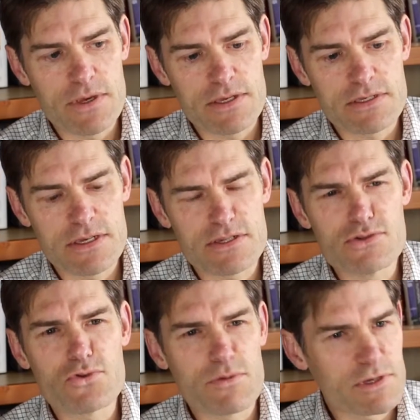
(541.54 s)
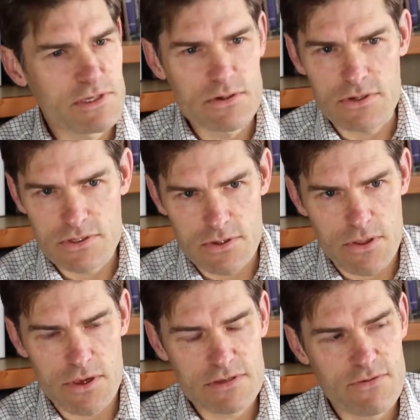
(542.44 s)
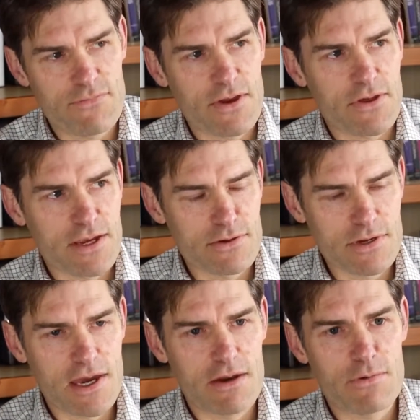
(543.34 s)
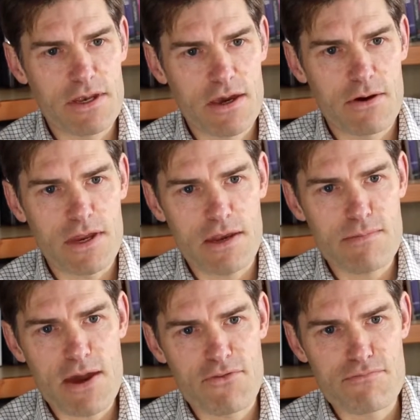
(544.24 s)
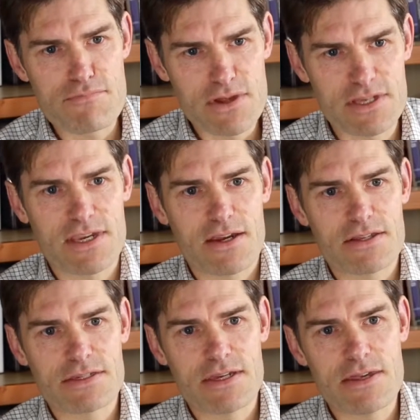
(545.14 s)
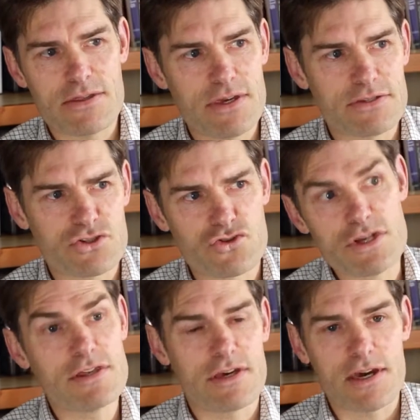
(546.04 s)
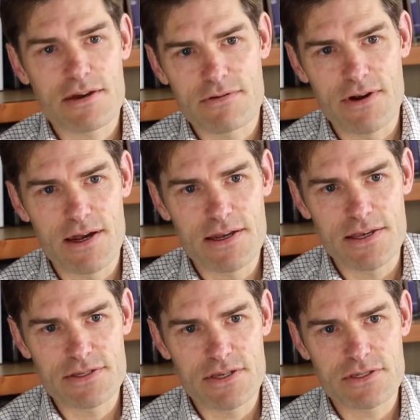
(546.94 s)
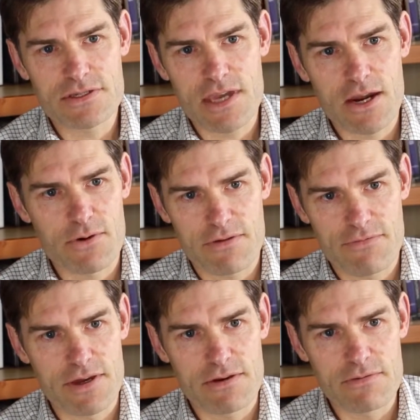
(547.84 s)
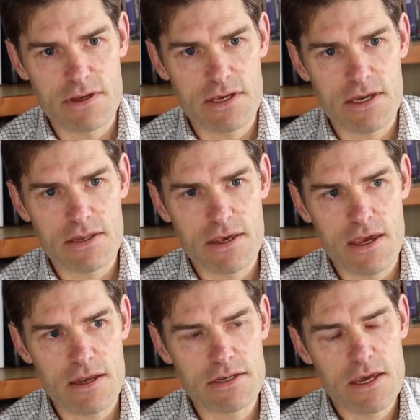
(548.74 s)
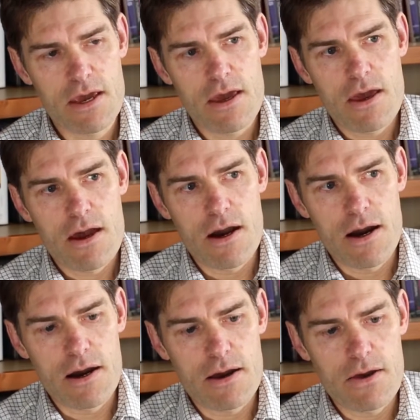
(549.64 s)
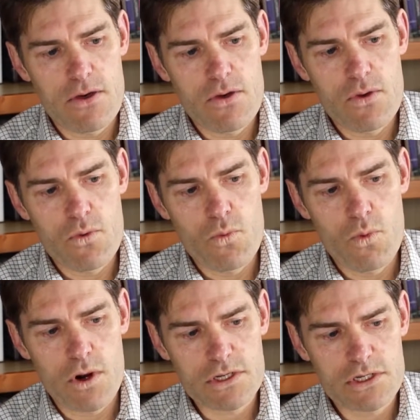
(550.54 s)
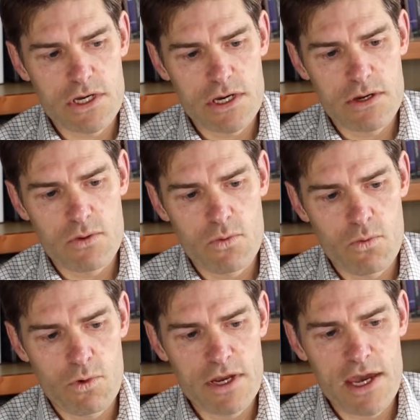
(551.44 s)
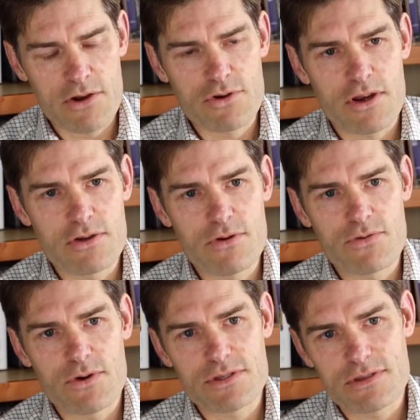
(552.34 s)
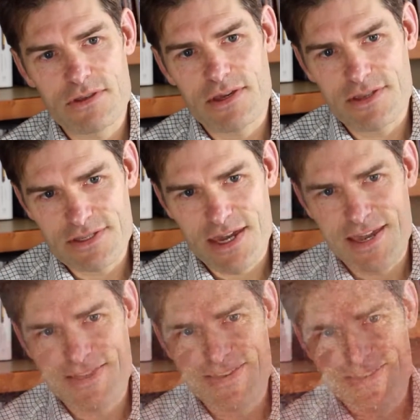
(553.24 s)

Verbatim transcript: is enormously good at certain things. The very fact that I can look out a window and in a matter of milliseconds see that there's a tree there, right, is a staggering feat, really. And what we're now trying to do, of course, then is take